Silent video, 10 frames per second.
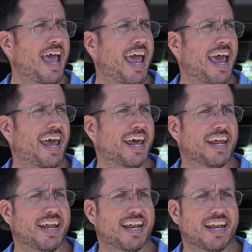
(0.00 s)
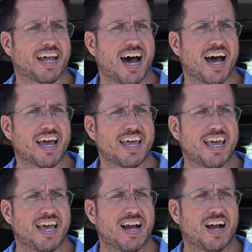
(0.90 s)
and a
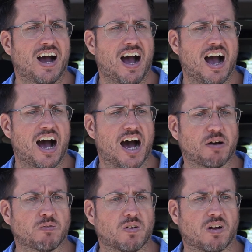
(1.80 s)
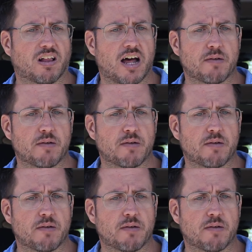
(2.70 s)
lot